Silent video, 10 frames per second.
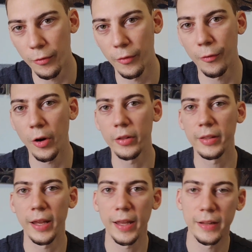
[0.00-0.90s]
of a front
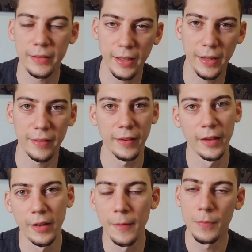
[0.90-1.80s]
end, and
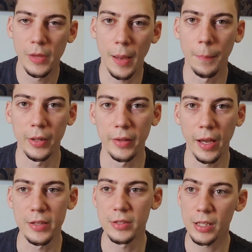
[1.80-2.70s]
yeah, but
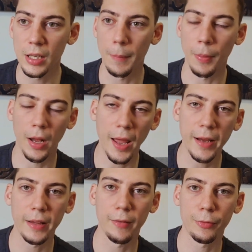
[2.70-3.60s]
I still
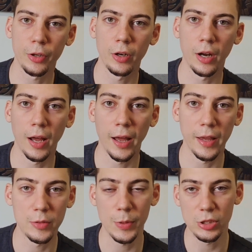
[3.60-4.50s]
applied after, uh,
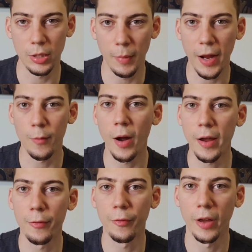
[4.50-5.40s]
especially my
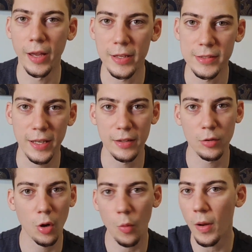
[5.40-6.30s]
wife uh, said, you
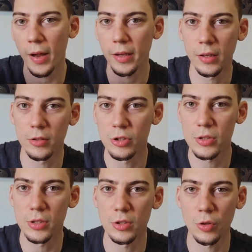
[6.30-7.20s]
know why,
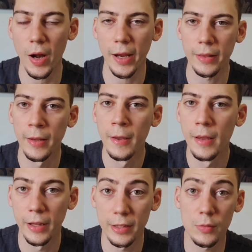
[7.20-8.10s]
just try it.
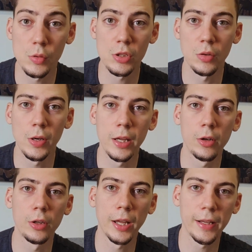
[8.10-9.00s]
And this was a really
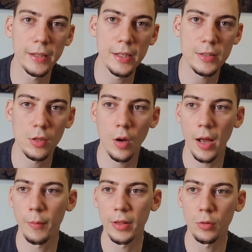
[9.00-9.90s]
good idea, so
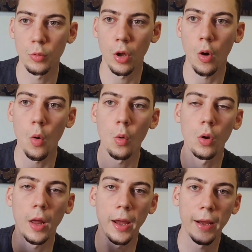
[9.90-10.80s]
I went through the
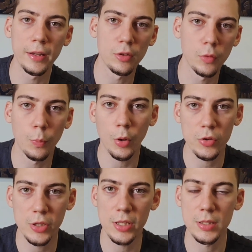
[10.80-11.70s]
whole uh, interview
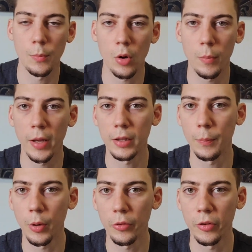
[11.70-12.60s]
process. More about the
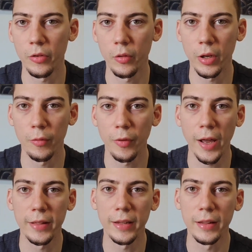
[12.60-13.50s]
process you can
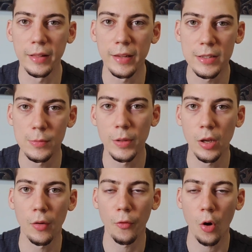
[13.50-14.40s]
find in this
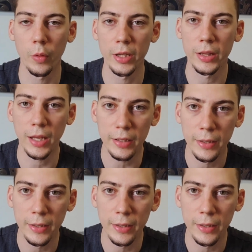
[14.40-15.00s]
video I've already done.